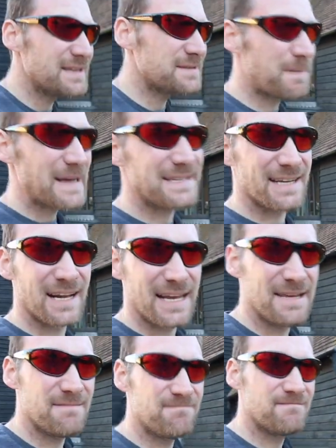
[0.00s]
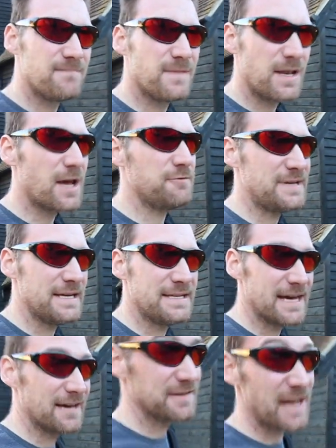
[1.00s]
there's basically no
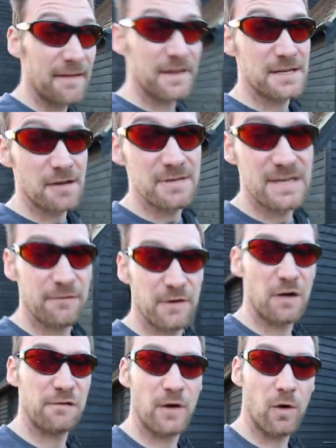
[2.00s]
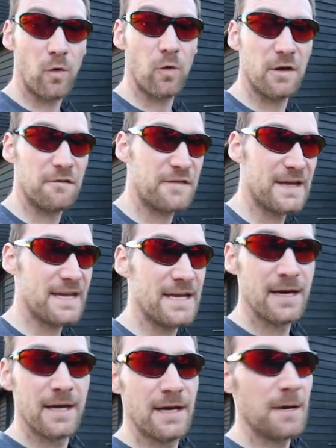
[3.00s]
details, and they don't even offer all of the
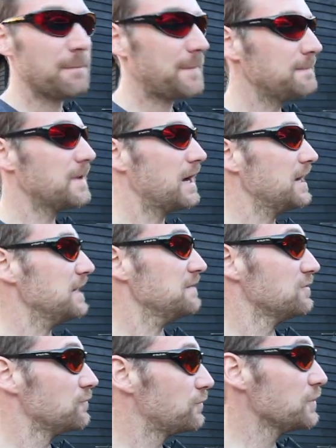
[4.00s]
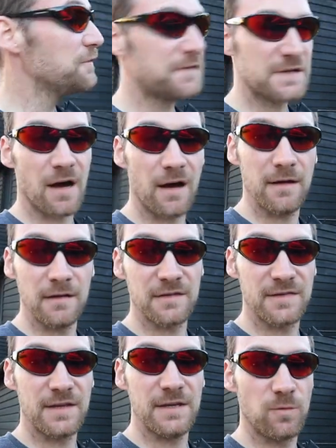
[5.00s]
roof
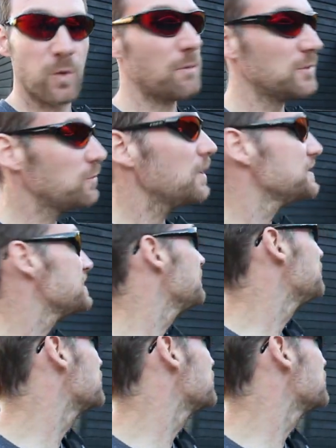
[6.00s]
tiles that one would want. I mean,